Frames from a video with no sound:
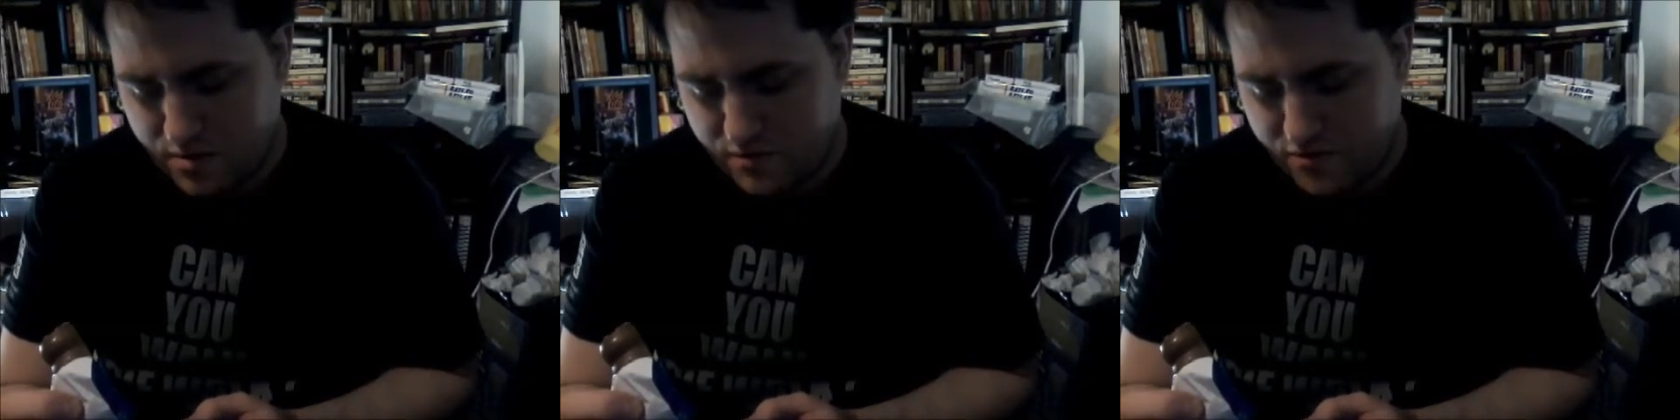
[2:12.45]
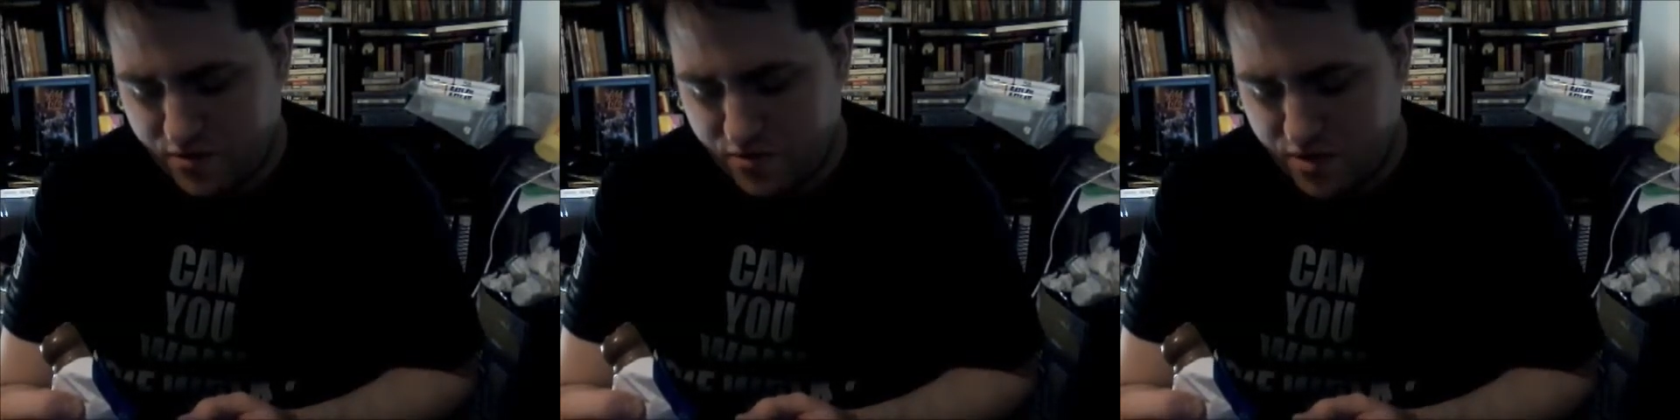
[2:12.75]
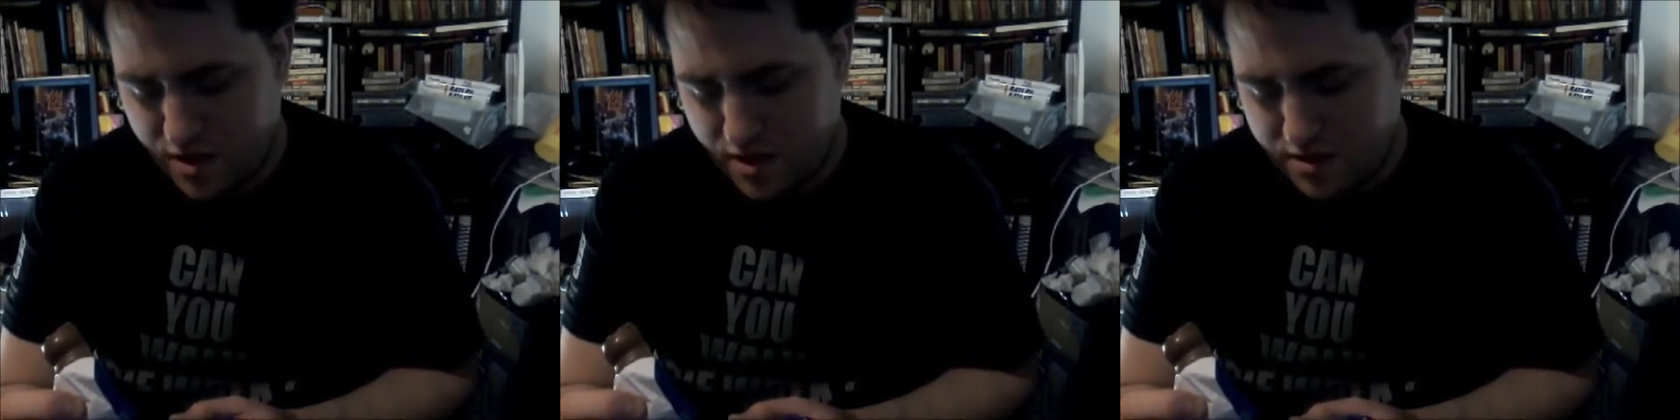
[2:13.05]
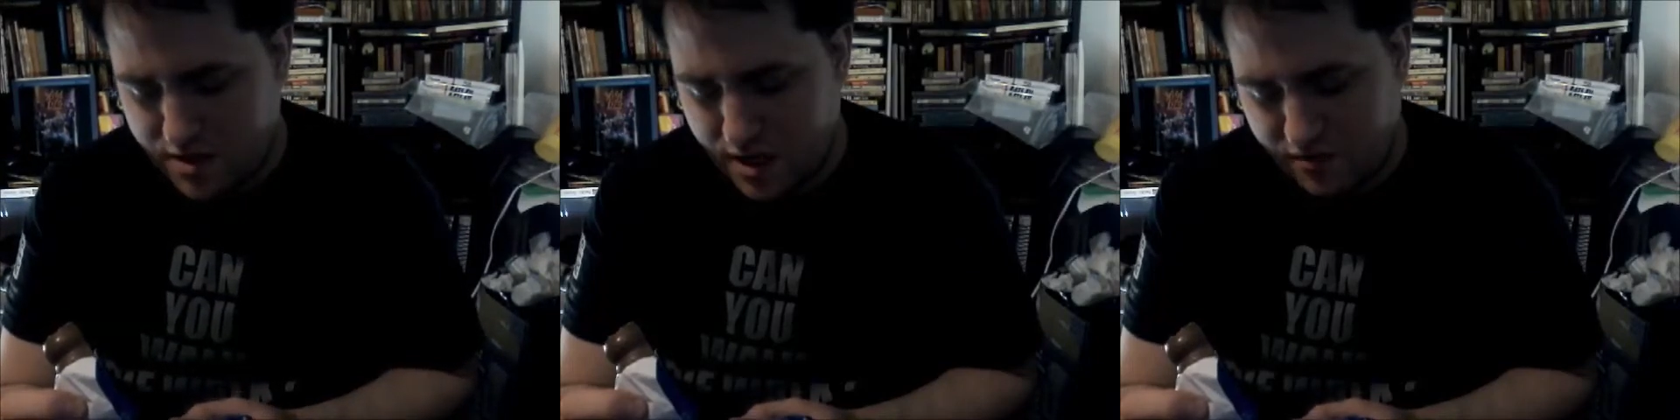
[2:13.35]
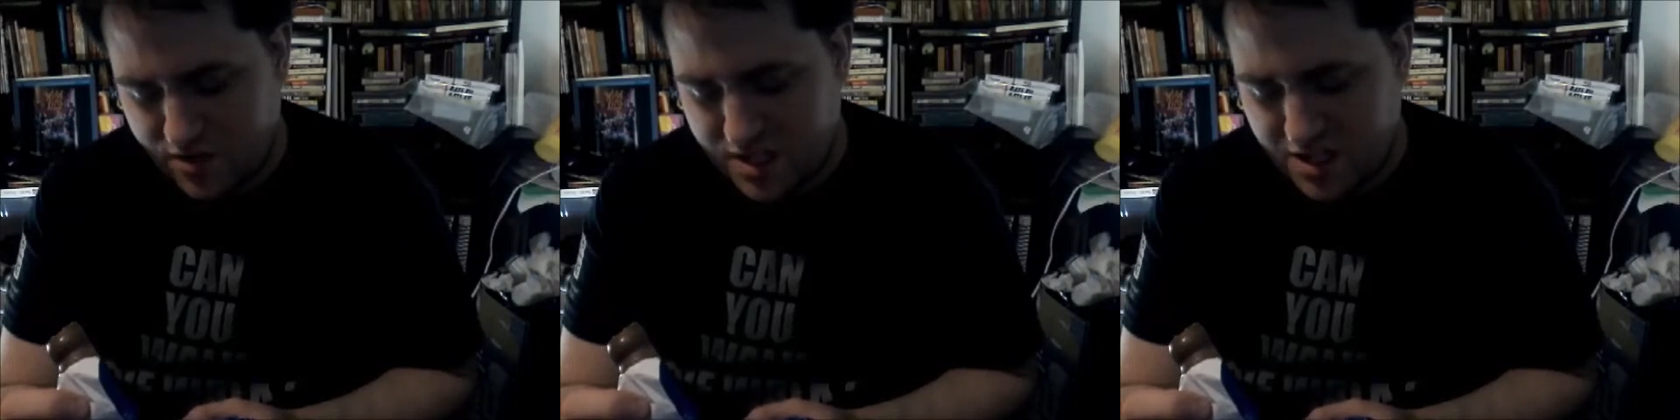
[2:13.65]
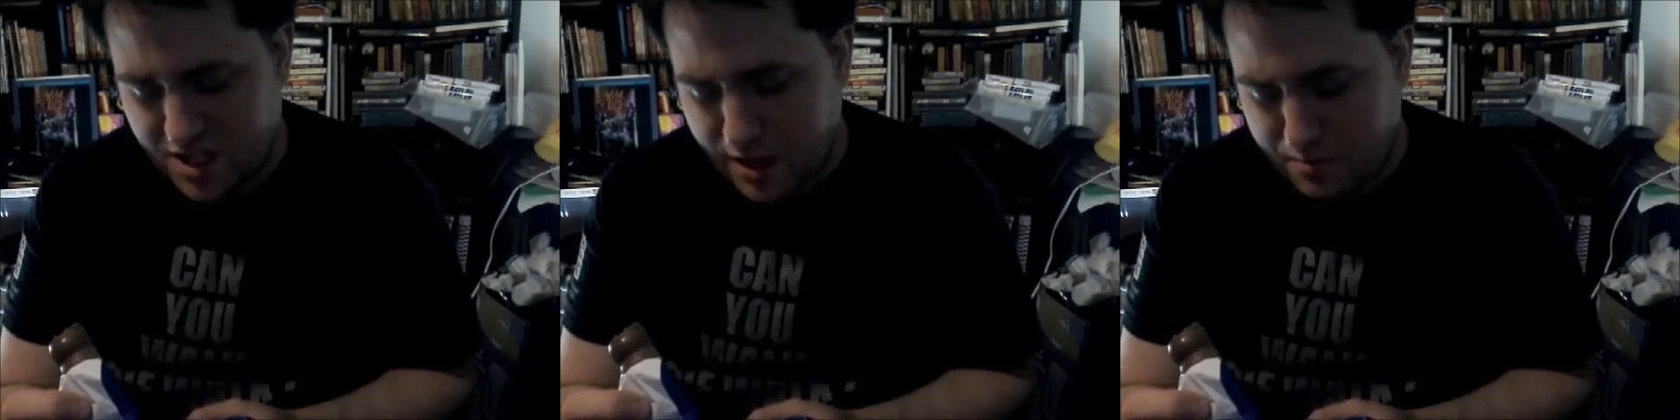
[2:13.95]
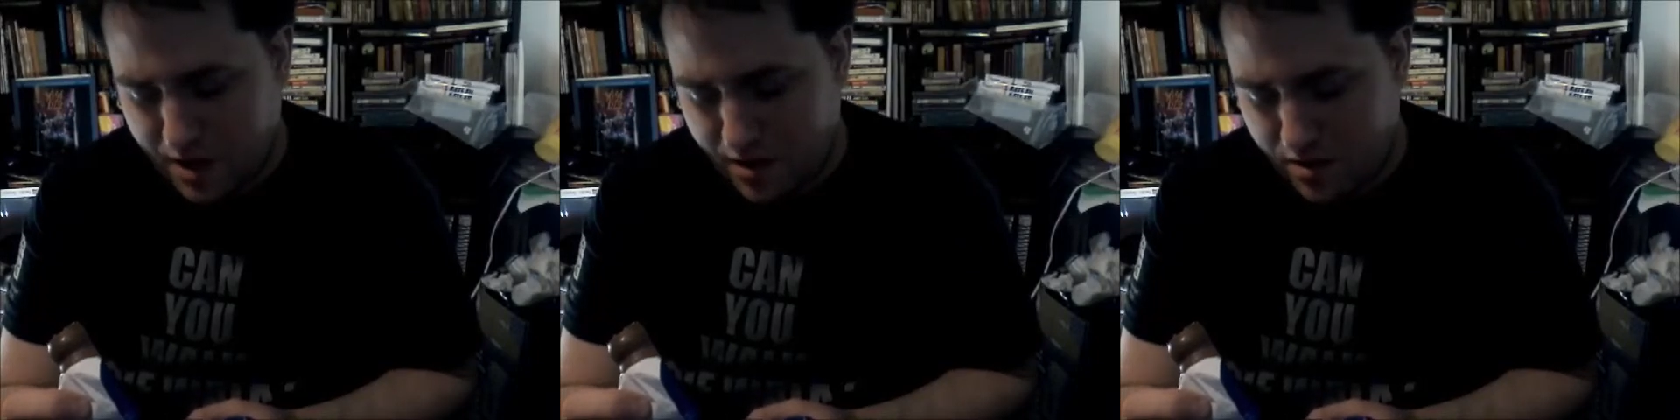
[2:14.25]
food it is, like if it's the
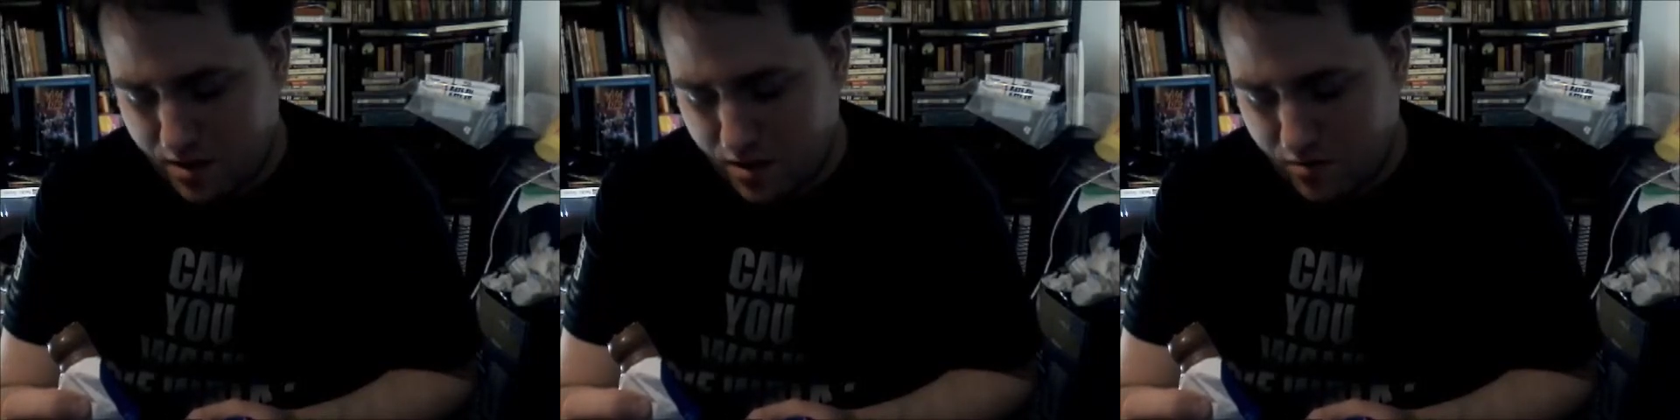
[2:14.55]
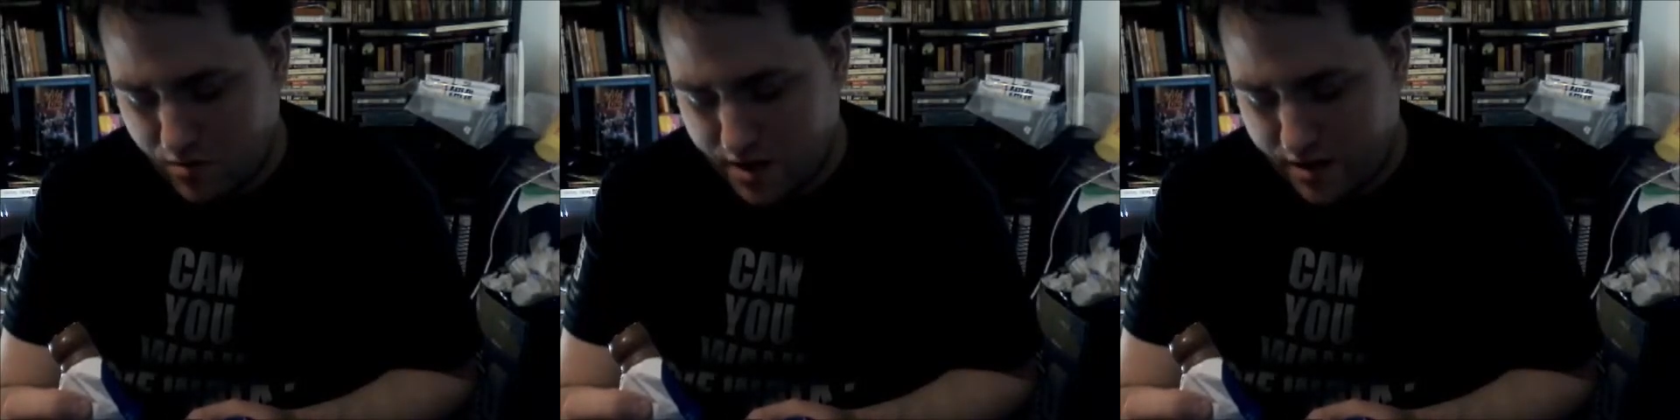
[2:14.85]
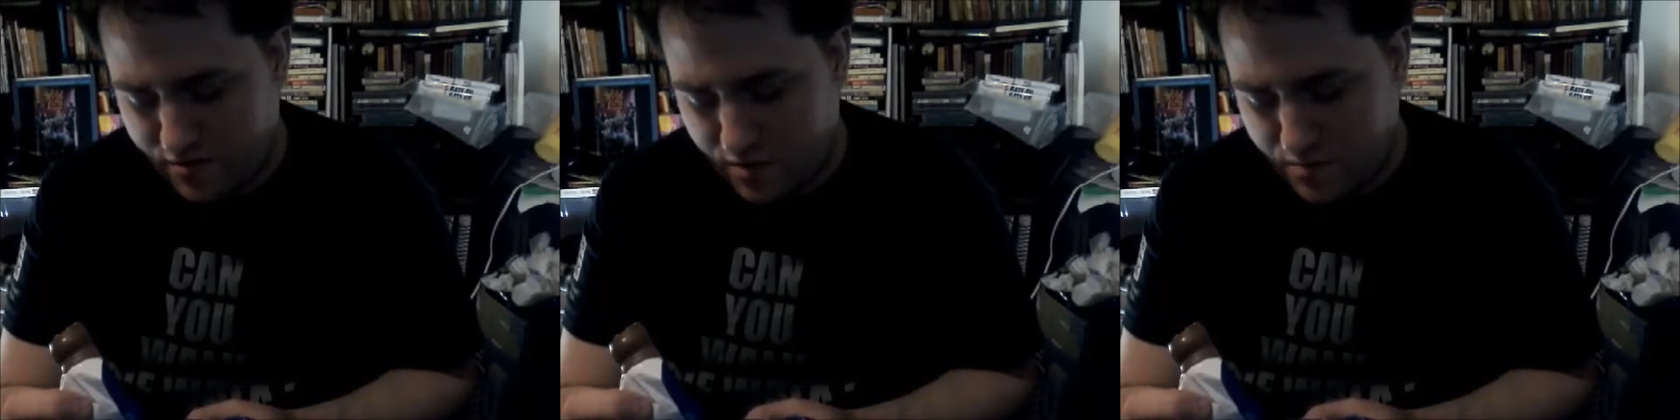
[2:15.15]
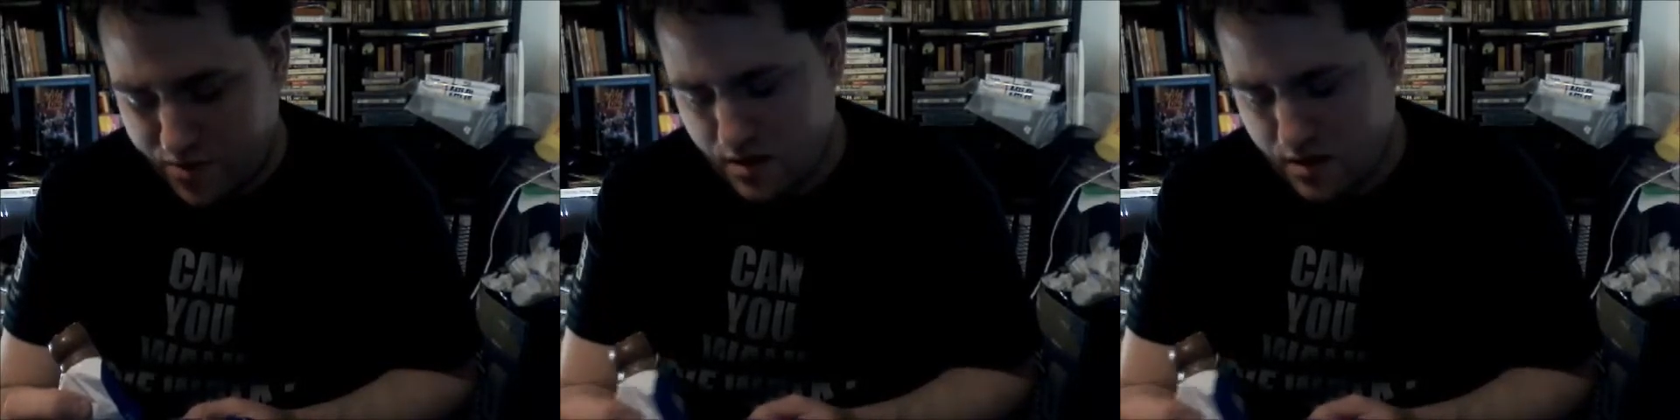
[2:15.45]
topping, you know, or whatever.